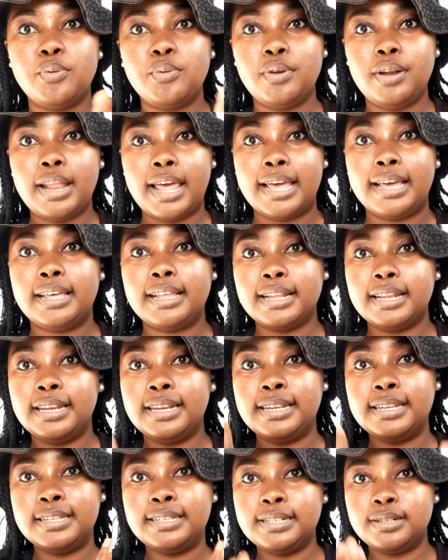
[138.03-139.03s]
like
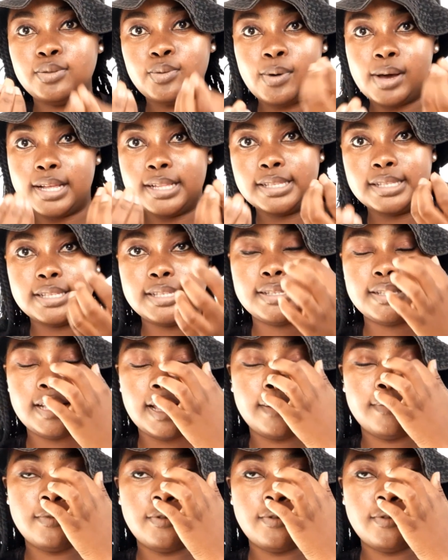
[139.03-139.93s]
little ones, yeah,